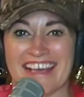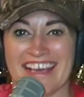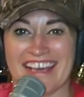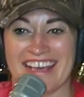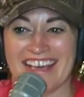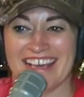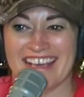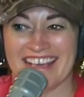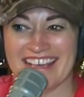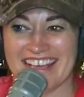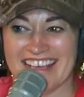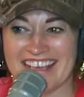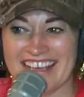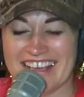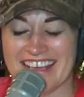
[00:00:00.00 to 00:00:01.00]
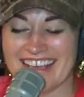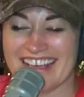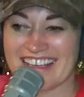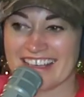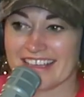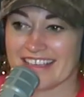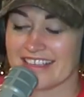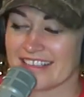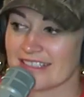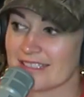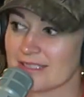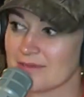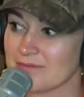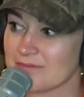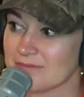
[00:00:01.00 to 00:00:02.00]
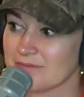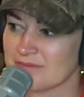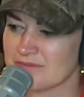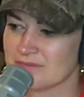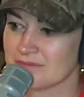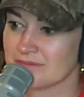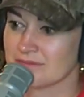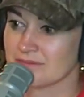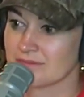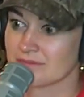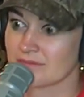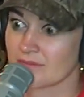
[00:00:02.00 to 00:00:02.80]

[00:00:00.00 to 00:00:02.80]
(silent)